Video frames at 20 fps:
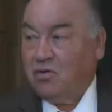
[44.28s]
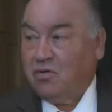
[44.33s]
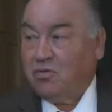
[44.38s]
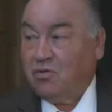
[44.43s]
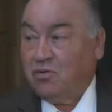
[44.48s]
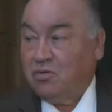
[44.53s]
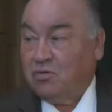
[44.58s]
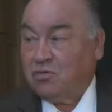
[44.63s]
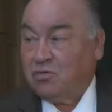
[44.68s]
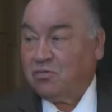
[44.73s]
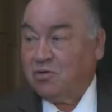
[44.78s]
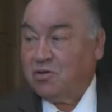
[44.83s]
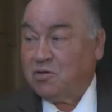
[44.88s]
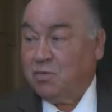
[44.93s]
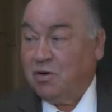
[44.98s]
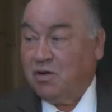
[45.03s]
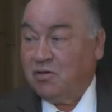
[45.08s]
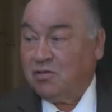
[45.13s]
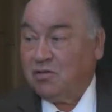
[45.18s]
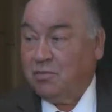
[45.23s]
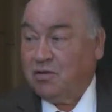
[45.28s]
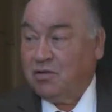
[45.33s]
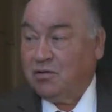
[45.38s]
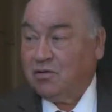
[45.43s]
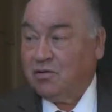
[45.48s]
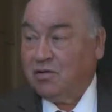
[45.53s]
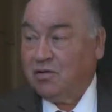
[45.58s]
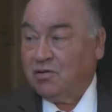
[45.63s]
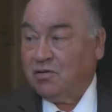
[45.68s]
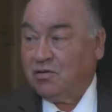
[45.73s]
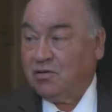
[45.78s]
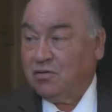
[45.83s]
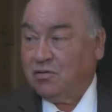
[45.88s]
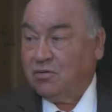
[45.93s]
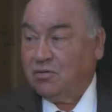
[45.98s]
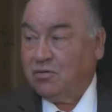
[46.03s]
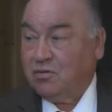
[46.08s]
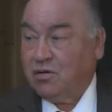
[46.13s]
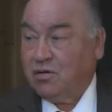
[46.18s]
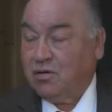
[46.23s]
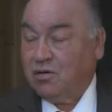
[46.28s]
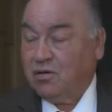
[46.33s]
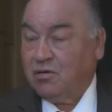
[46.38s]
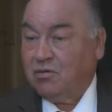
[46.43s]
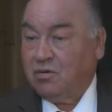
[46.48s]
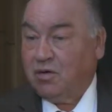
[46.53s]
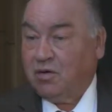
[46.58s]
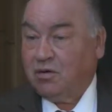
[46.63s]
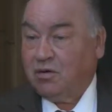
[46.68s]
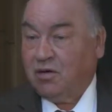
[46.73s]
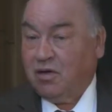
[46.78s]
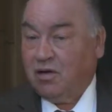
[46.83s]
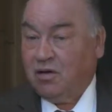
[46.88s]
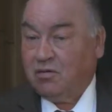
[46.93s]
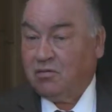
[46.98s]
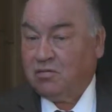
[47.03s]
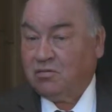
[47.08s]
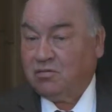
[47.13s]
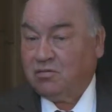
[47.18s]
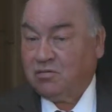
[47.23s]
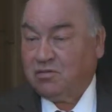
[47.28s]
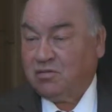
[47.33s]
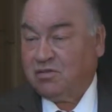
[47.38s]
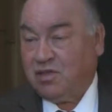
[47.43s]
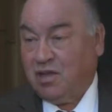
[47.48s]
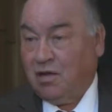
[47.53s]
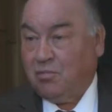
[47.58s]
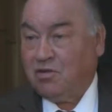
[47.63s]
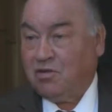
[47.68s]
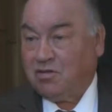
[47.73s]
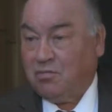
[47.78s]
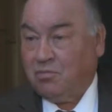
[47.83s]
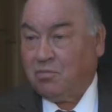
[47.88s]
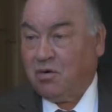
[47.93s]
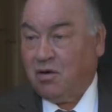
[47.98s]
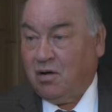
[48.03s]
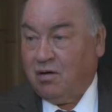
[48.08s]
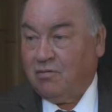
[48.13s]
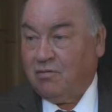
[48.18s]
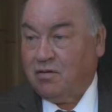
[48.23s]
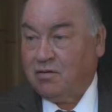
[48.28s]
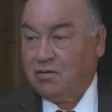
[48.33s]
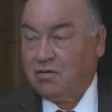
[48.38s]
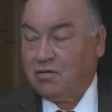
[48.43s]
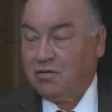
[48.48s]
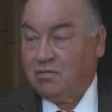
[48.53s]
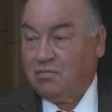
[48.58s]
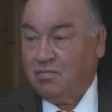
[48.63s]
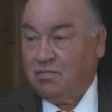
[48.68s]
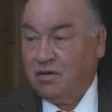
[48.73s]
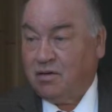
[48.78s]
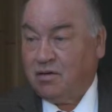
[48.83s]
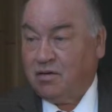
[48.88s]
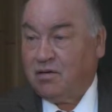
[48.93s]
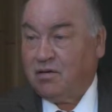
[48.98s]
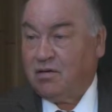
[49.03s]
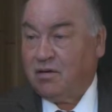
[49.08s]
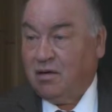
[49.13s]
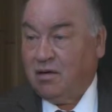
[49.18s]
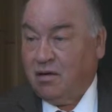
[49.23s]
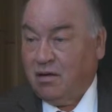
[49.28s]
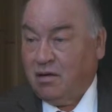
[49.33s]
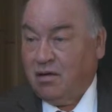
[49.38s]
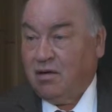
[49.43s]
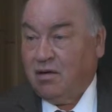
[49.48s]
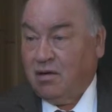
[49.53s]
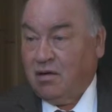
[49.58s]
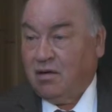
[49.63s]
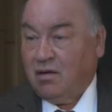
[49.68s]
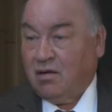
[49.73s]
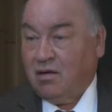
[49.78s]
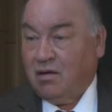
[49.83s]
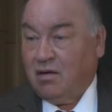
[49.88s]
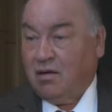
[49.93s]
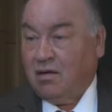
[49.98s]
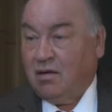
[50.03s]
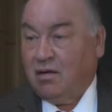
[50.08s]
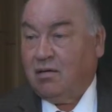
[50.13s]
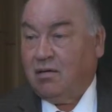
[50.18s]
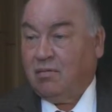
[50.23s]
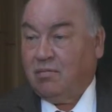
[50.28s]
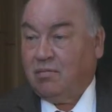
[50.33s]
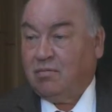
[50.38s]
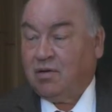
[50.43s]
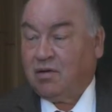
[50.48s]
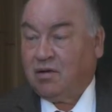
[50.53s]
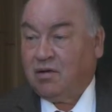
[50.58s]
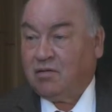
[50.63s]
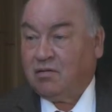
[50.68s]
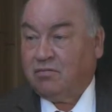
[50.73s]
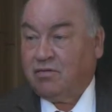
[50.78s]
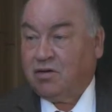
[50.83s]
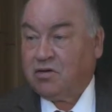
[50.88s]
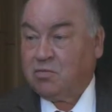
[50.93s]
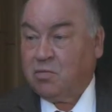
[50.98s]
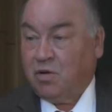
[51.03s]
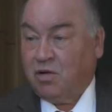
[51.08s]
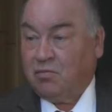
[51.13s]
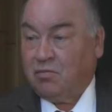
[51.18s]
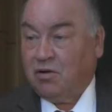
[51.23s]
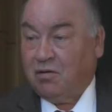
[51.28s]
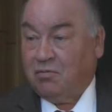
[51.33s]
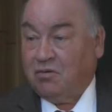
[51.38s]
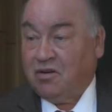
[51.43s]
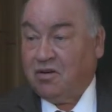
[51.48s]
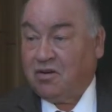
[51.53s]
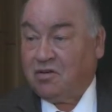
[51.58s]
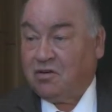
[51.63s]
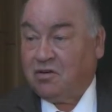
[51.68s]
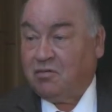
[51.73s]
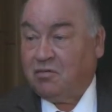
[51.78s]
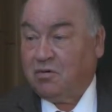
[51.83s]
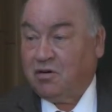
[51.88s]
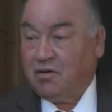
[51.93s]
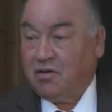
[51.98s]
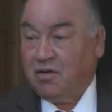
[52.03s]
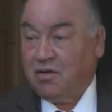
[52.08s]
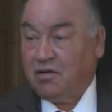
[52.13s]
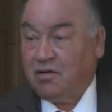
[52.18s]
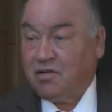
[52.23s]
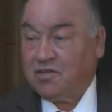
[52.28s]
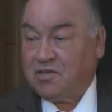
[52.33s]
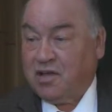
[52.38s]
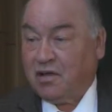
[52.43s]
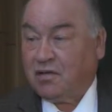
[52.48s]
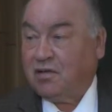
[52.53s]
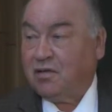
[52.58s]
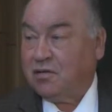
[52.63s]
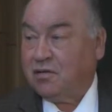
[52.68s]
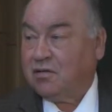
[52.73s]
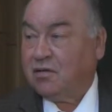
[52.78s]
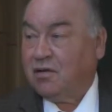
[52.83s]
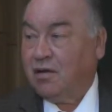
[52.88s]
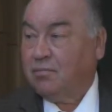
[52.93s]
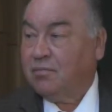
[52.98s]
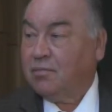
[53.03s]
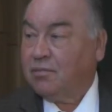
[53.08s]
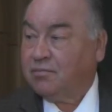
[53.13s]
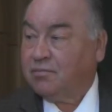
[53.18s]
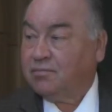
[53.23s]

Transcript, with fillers: those responsibilities, so we are now the same as a province, but uh, because of our small population, we're not exactly the same.